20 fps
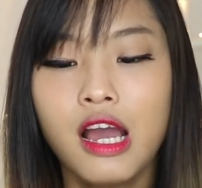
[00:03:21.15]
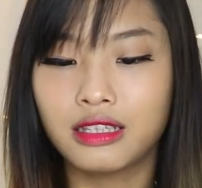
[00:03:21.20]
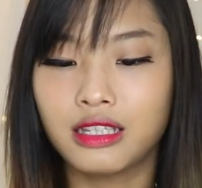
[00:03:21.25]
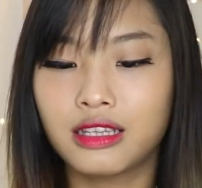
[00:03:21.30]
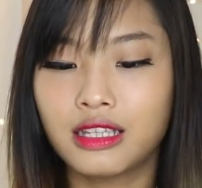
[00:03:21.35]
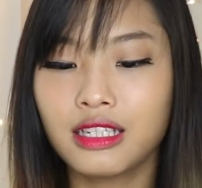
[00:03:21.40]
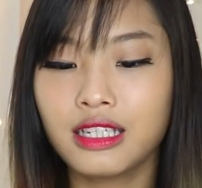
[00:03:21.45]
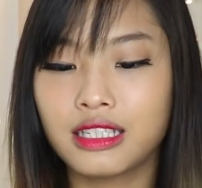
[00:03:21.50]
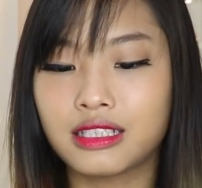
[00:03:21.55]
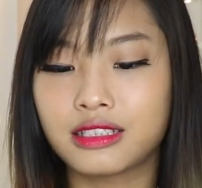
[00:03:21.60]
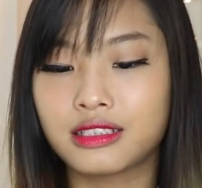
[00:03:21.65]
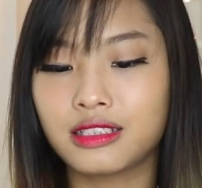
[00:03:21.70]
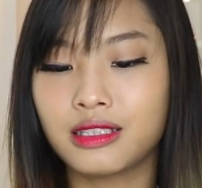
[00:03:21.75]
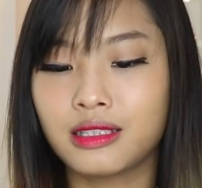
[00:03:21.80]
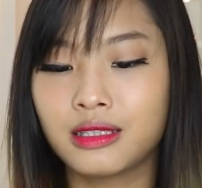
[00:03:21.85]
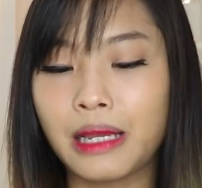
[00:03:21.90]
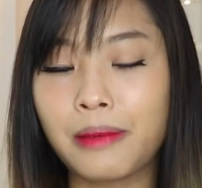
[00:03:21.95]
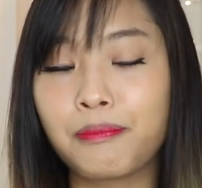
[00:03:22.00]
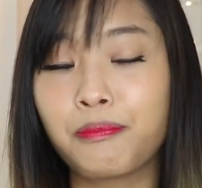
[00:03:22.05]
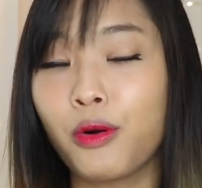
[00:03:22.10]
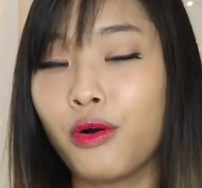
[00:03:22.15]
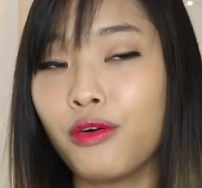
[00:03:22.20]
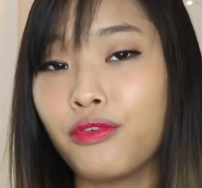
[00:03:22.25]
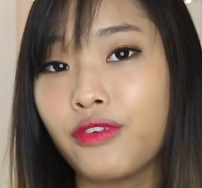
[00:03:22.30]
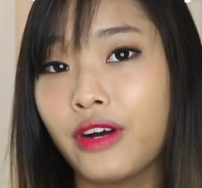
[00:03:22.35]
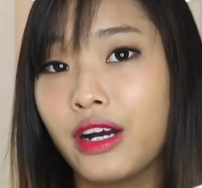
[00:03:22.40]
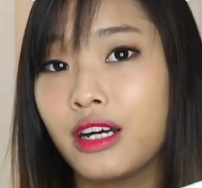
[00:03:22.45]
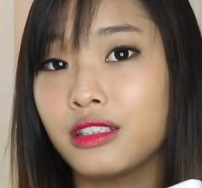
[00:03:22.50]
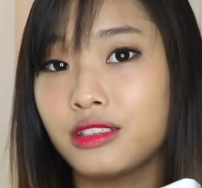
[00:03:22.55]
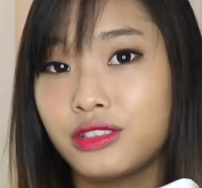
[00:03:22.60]
The thing is, they both
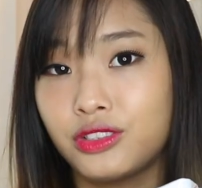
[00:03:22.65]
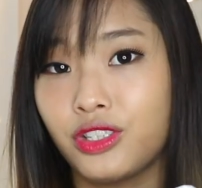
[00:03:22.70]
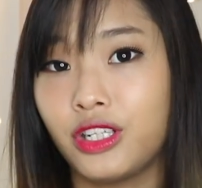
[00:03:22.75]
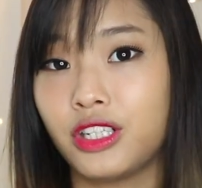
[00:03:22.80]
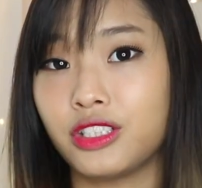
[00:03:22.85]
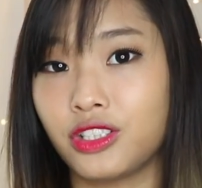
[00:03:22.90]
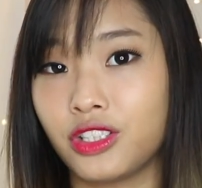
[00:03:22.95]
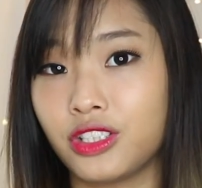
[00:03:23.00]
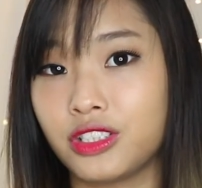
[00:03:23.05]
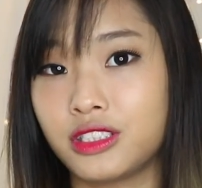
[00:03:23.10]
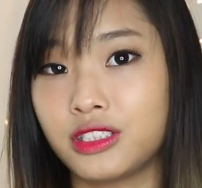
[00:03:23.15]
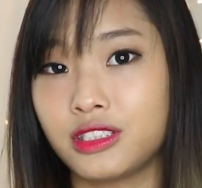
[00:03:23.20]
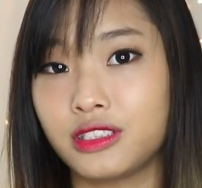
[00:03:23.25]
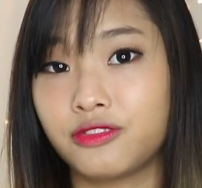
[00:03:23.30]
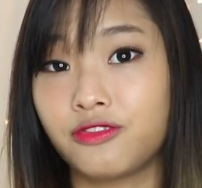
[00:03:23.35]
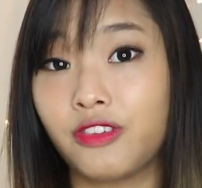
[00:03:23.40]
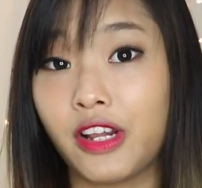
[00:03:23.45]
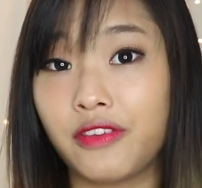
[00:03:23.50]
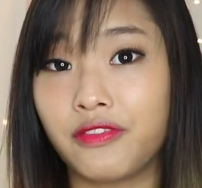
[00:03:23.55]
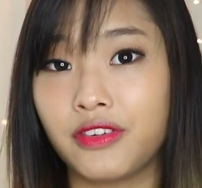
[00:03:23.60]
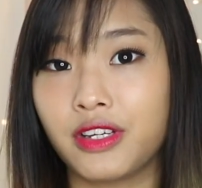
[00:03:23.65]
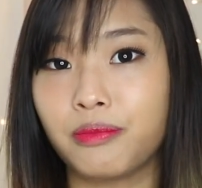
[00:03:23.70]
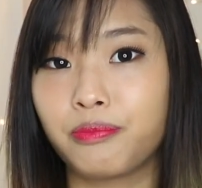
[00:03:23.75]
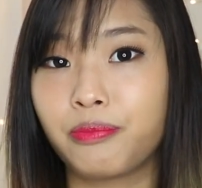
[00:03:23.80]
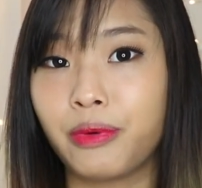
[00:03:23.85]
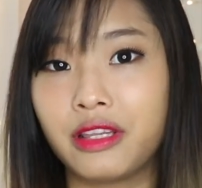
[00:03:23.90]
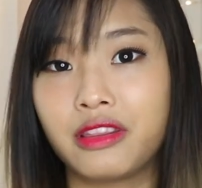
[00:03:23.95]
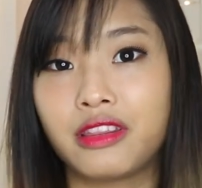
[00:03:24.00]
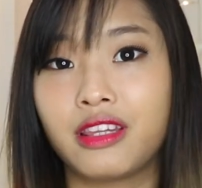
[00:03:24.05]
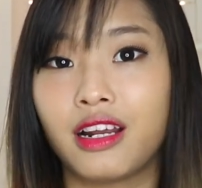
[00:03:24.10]
are soy sauce flavored,
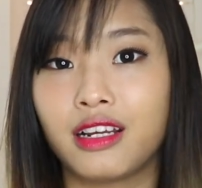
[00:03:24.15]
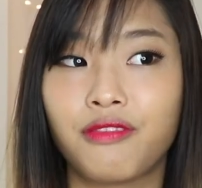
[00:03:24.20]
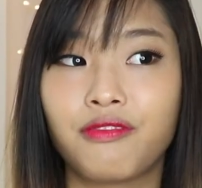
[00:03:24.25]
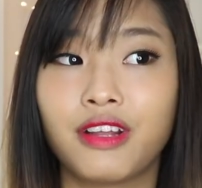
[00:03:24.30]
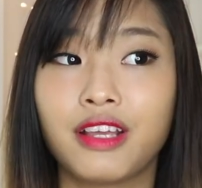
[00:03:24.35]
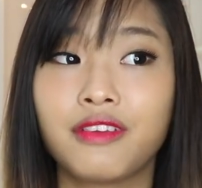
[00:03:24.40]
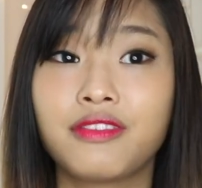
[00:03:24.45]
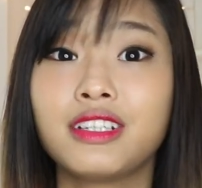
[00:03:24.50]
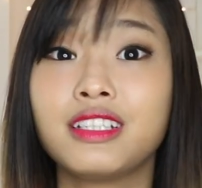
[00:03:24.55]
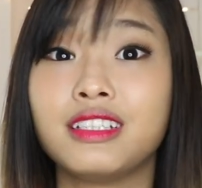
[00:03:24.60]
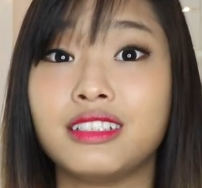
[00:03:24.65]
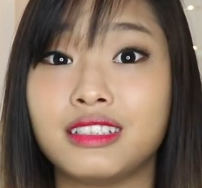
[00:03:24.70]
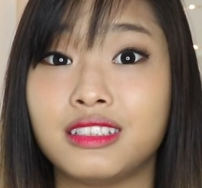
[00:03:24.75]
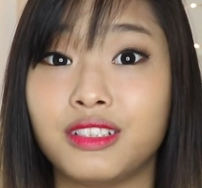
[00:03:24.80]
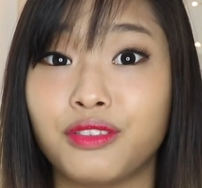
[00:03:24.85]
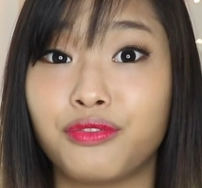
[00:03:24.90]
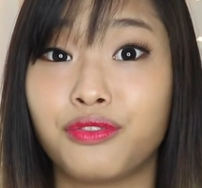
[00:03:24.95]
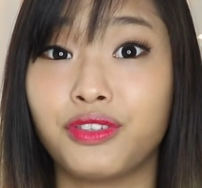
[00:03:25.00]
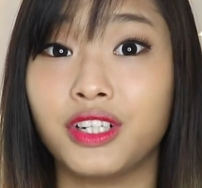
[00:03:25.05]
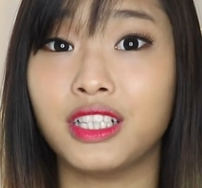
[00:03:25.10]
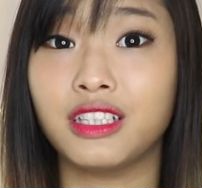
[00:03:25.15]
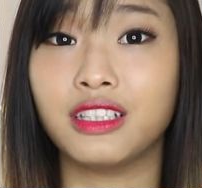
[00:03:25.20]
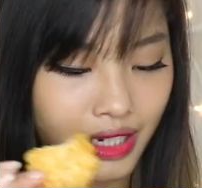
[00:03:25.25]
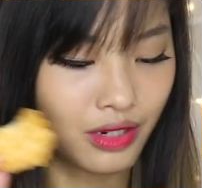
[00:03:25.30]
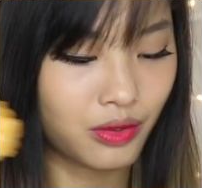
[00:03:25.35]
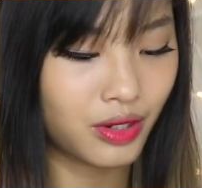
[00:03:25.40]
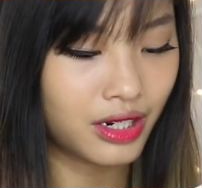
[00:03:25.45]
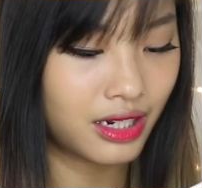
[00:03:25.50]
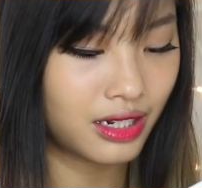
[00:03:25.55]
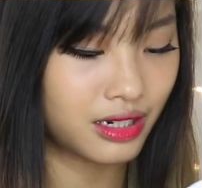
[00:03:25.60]
but their flavor is different. I
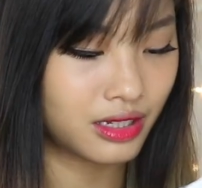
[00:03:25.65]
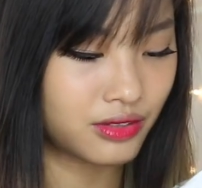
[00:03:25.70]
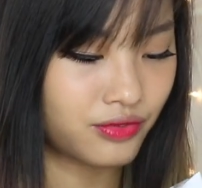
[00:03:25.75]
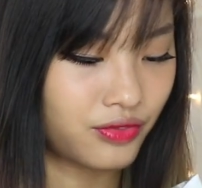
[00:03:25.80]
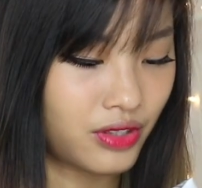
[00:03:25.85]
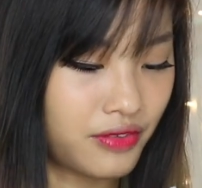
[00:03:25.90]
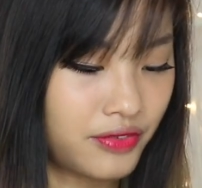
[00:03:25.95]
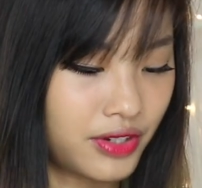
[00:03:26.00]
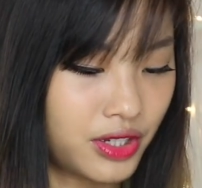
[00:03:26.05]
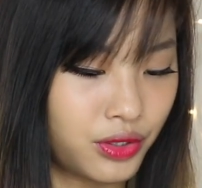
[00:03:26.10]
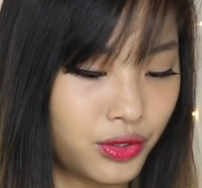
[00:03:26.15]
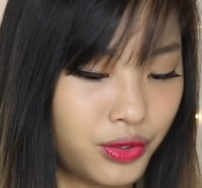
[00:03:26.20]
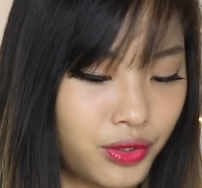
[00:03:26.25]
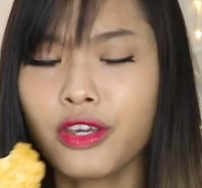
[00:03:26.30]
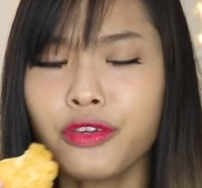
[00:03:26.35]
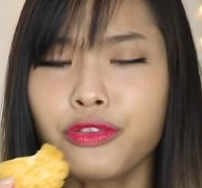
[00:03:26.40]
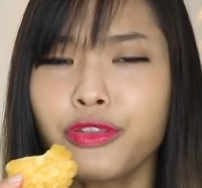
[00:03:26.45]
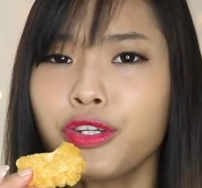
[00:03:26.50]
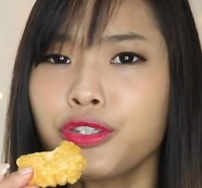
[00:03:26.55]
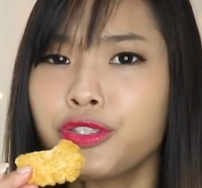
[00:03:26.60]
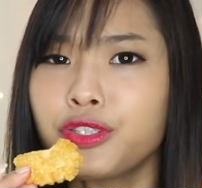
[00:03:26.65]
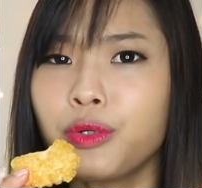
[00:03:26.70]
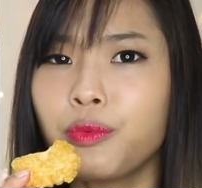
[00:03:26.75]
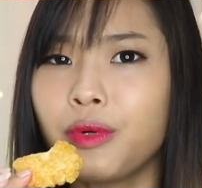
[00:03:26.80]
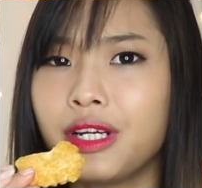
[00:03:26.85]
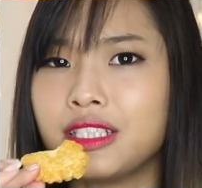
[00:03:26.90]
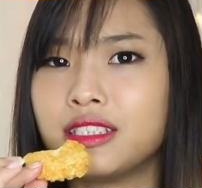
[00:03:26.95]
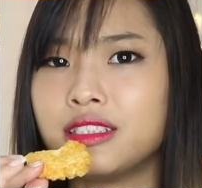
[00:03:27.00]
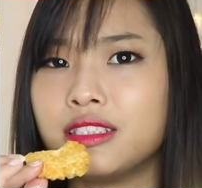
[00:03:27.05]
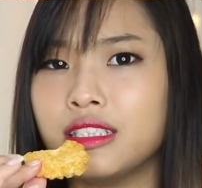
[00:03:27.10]
quite like this flavor though. I'm not sure
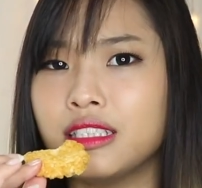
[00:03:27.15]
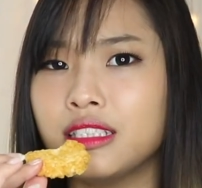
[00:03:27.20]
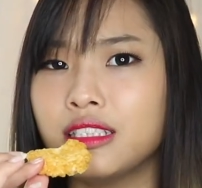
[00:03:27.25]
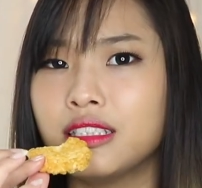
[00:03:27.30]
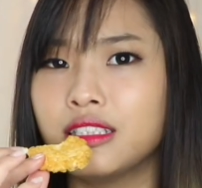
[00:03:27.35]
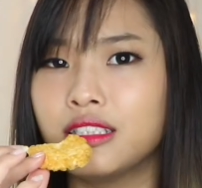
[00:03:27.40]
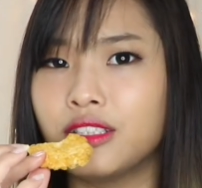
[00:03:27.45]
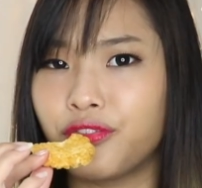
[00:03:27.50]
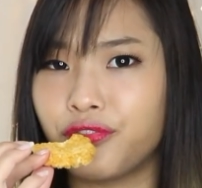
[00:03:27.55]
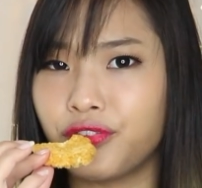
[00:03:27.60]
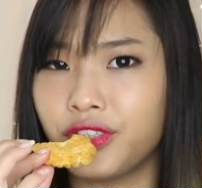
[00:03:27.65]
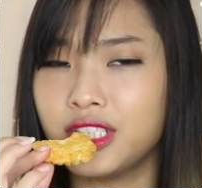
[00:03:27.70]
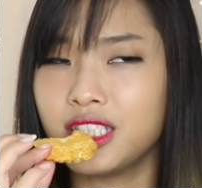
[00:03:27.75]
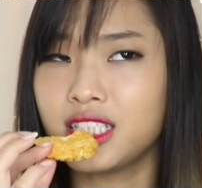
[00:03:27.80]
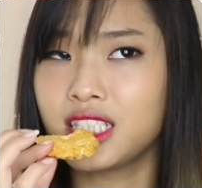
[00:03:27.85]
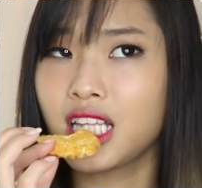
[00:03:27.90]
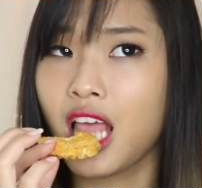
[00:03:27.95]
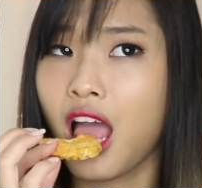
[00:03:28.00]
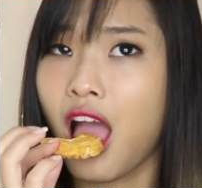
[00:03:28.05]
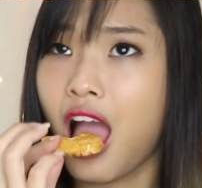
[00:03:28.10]
what is the difference.